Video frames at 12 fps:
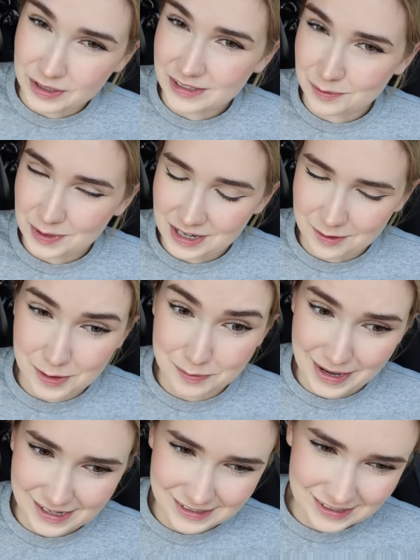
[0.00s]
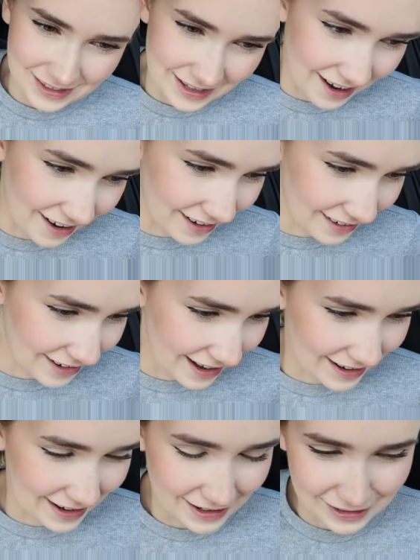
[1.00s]
it's become a mess in there
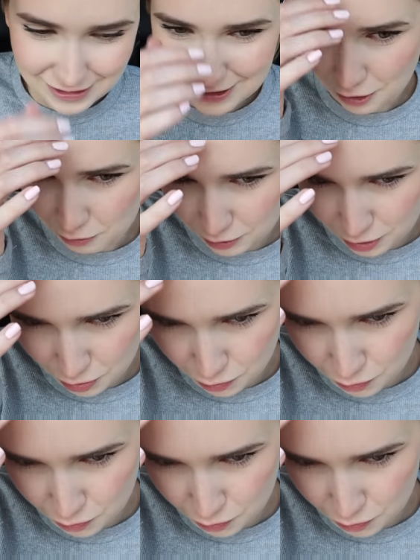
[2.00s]
and I don't know